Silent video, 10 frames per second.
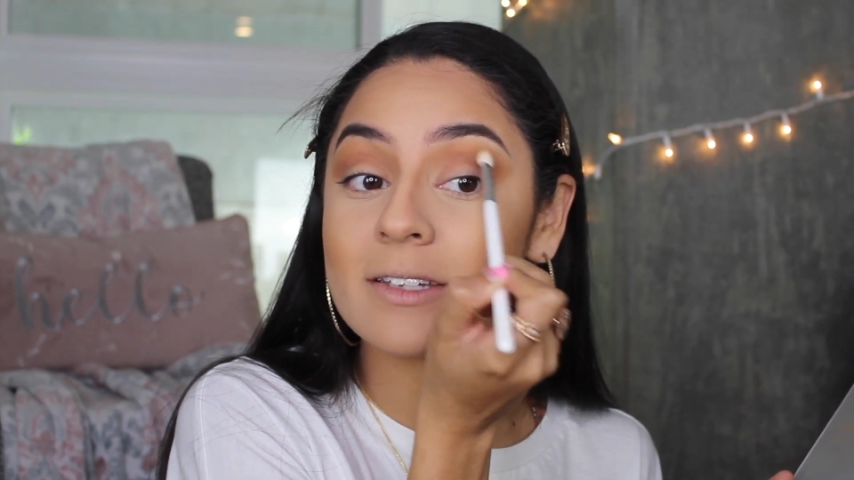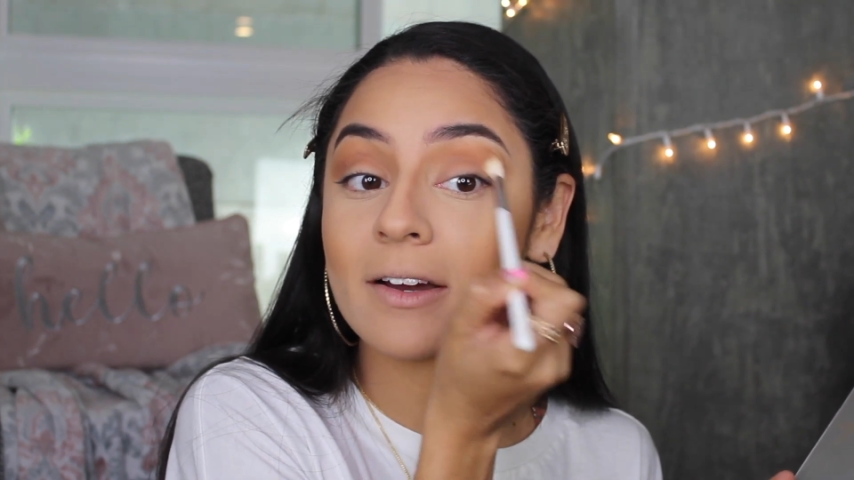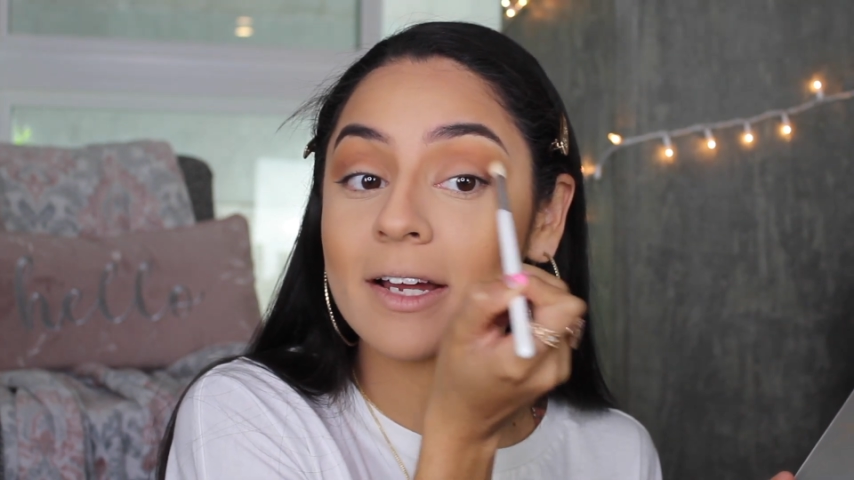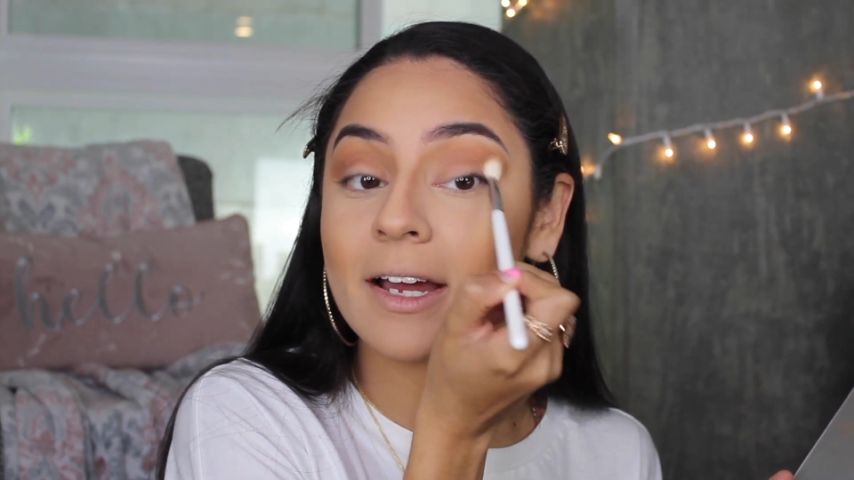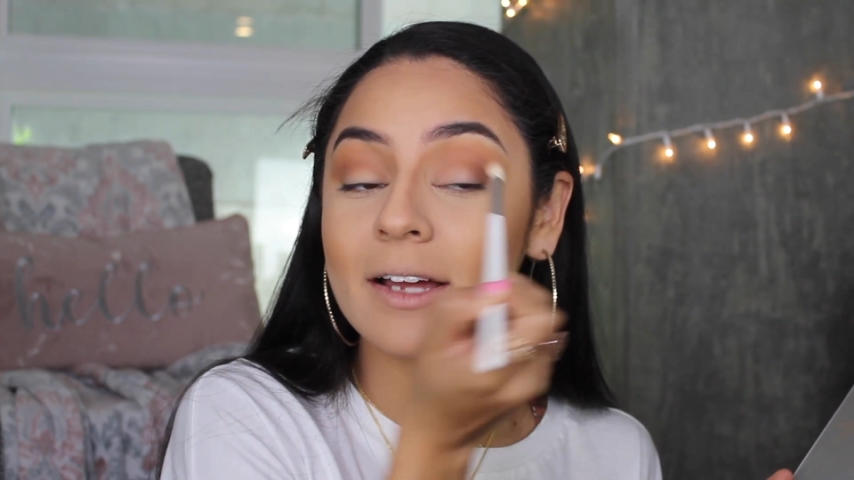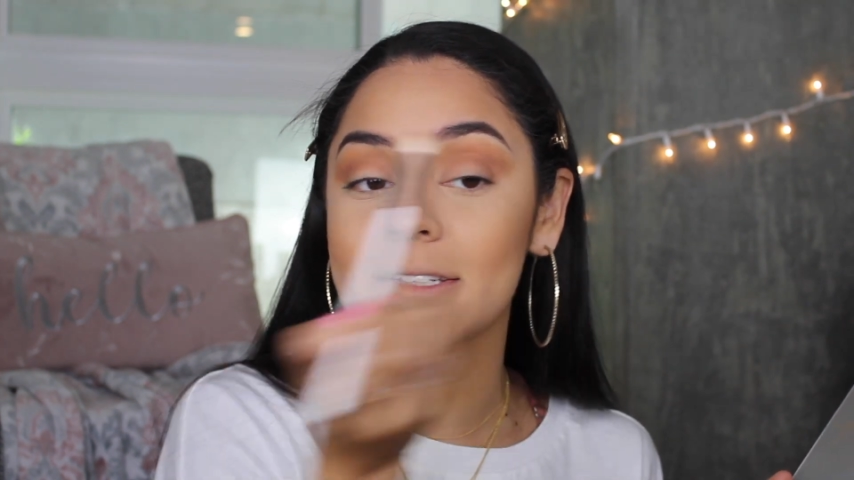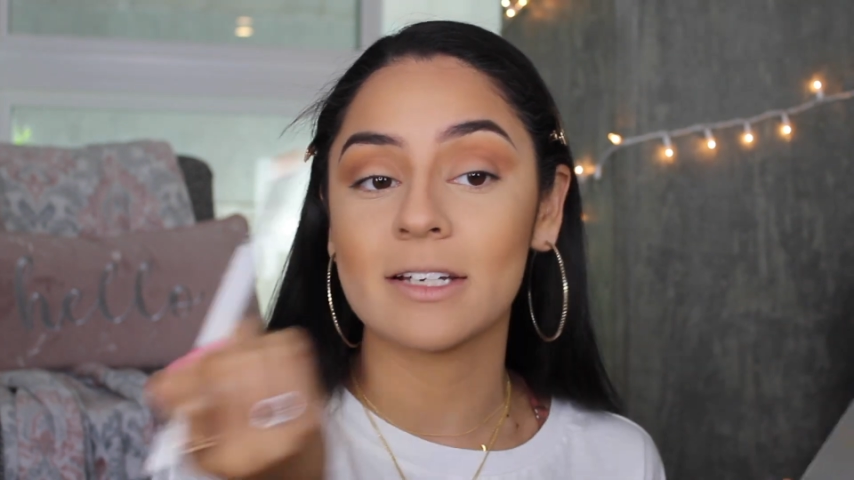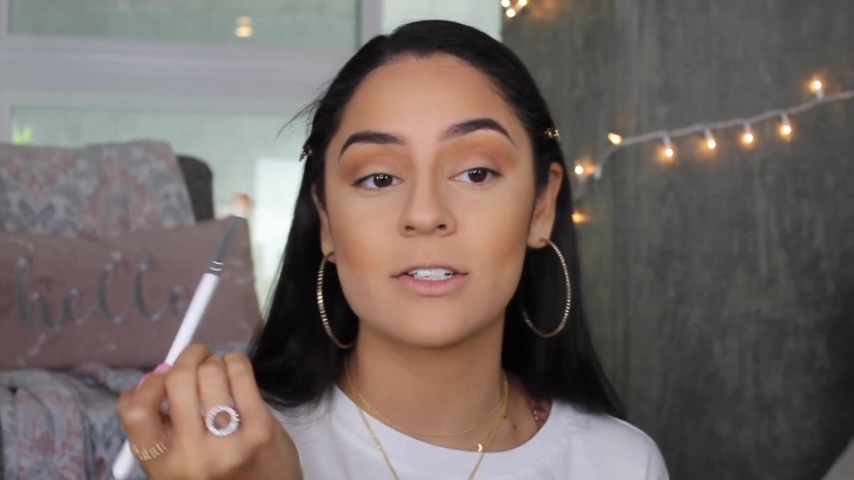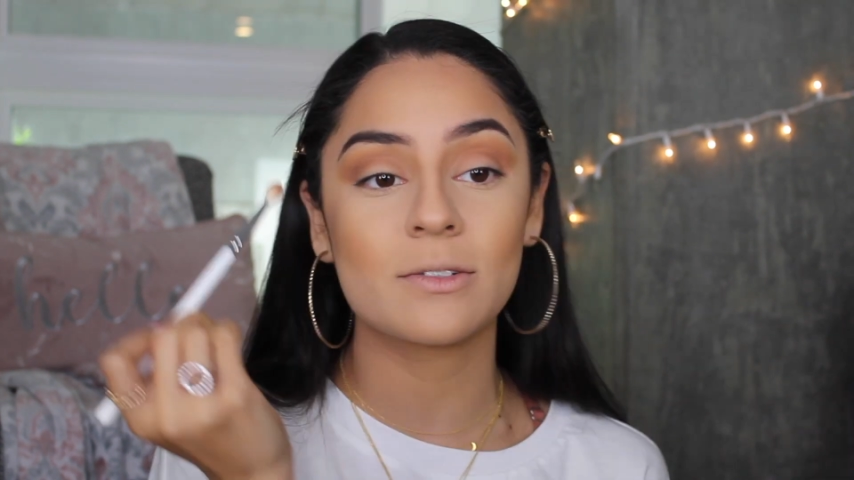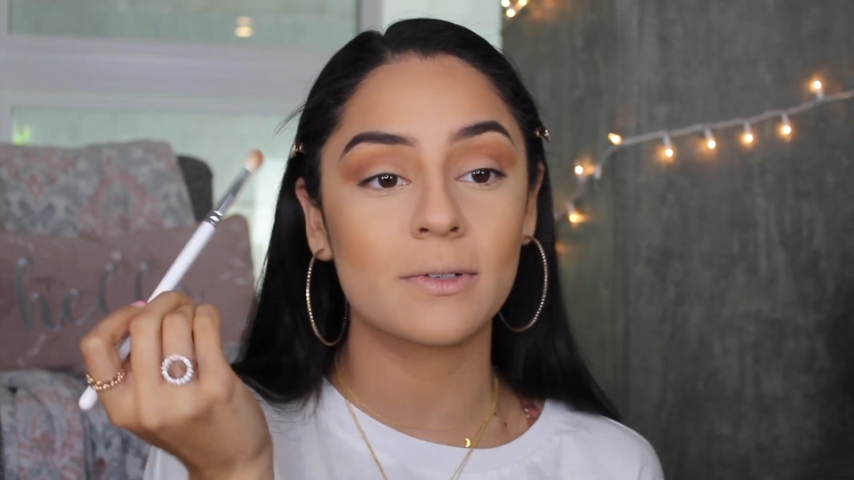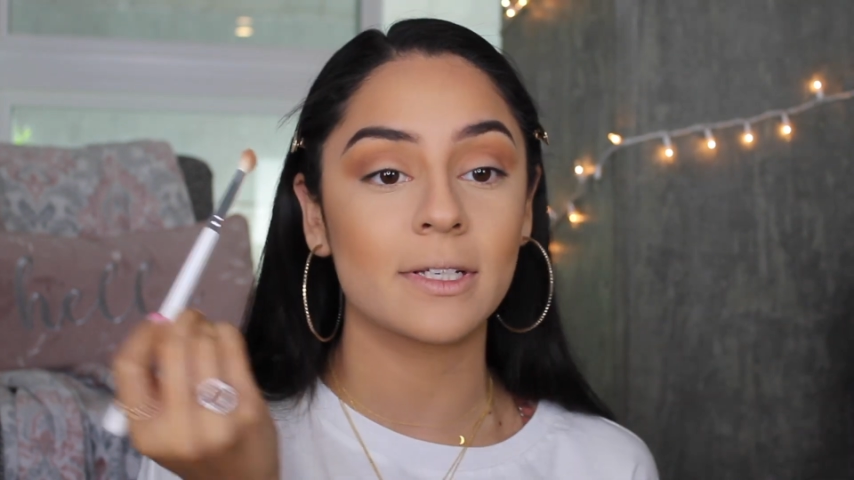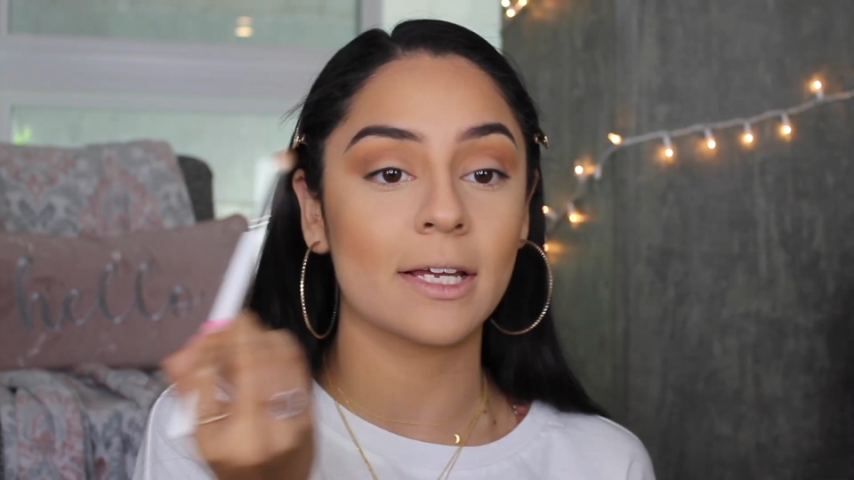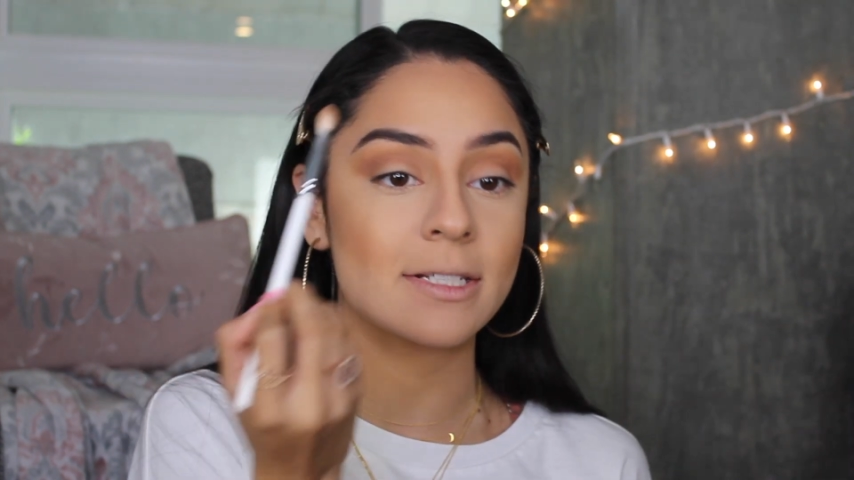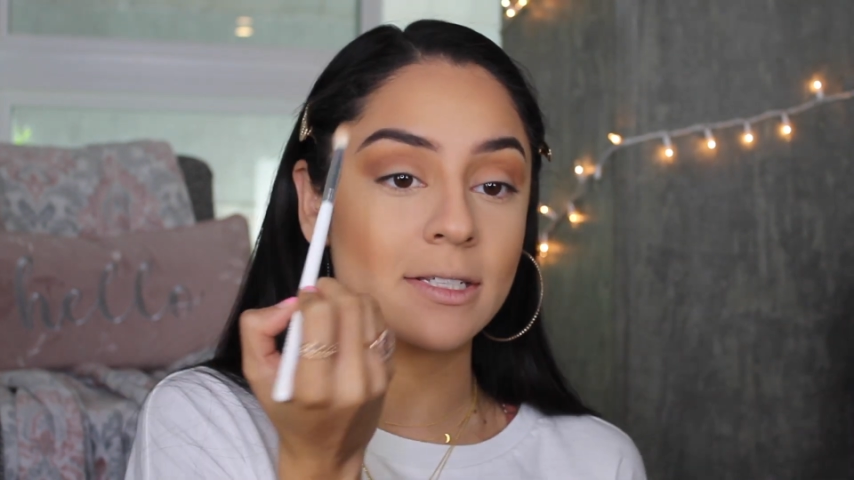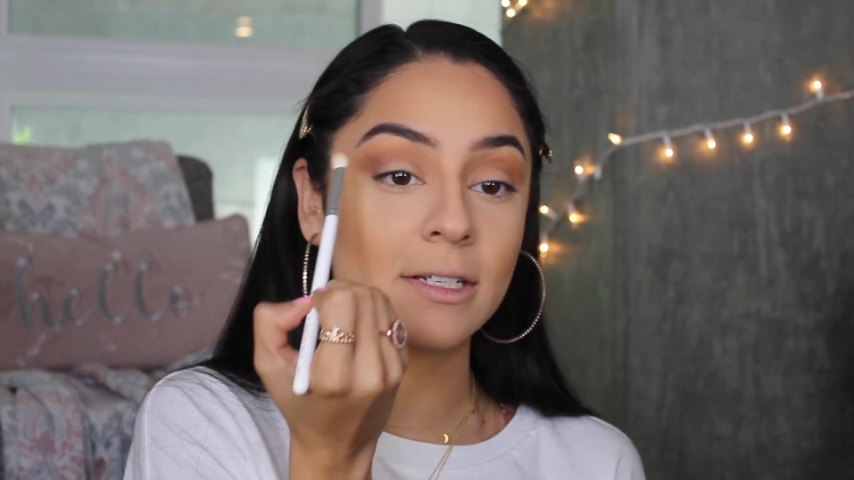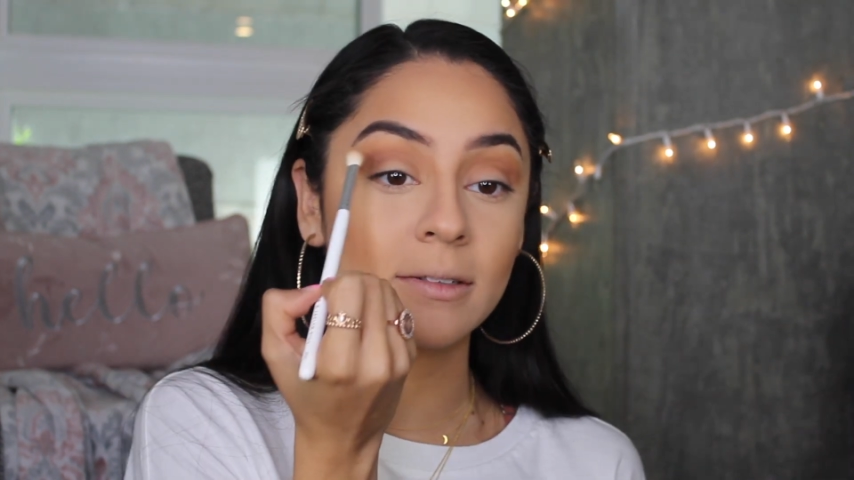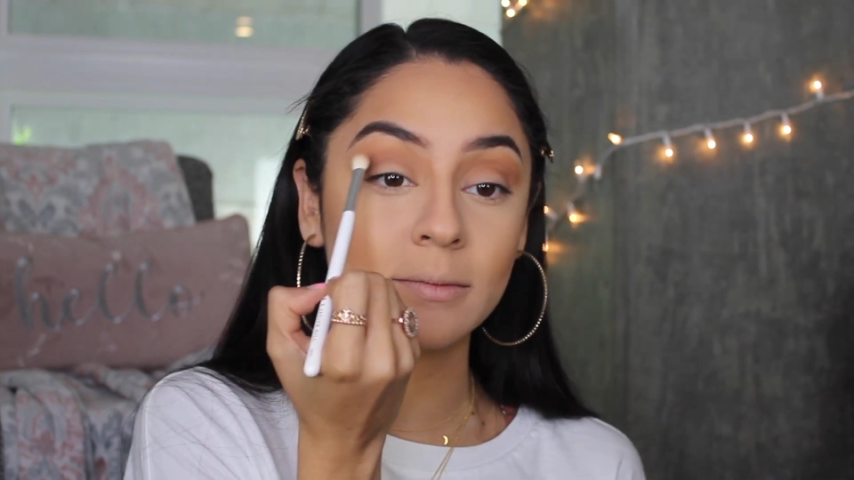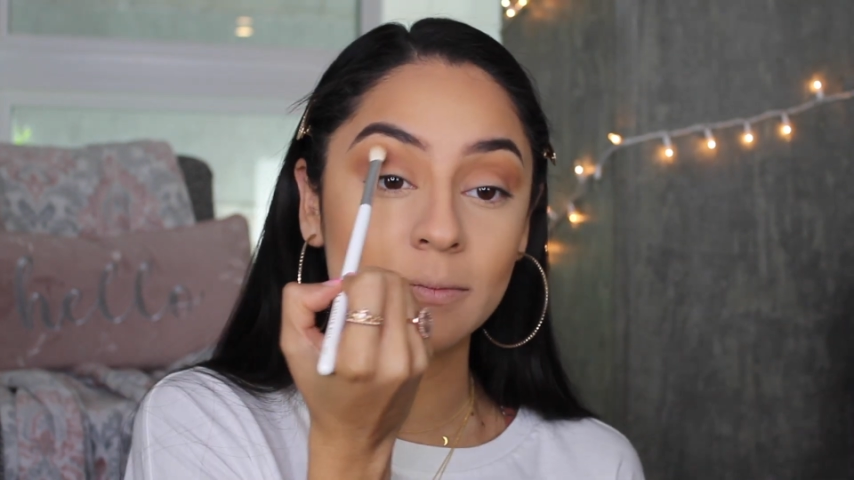Sorry guys, I just realized it.